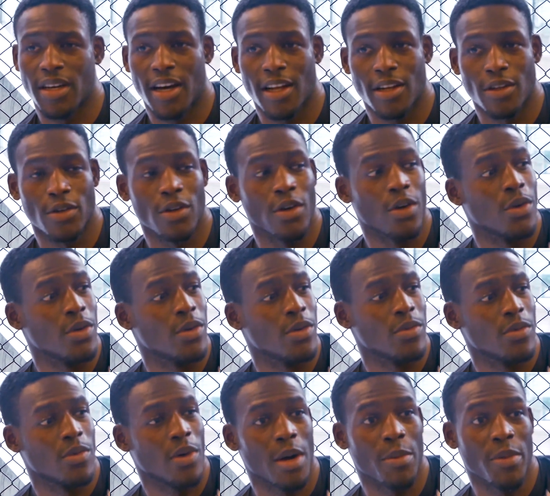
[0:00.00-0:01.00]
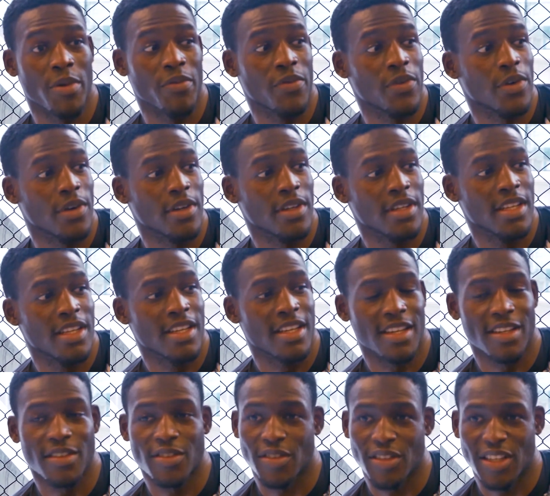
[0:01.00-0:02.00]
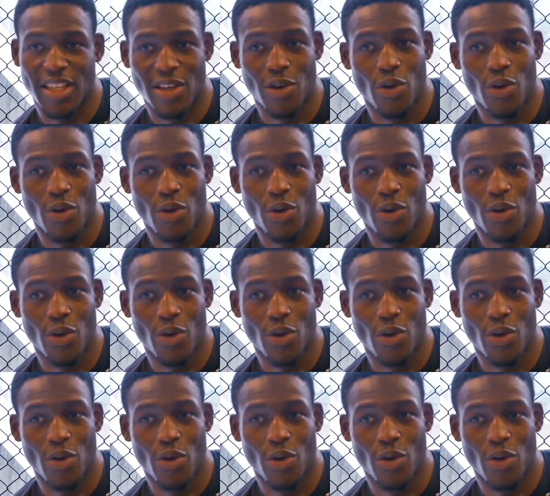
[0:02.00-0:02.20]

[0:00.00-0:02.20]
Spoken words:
I don't know what I'm in for.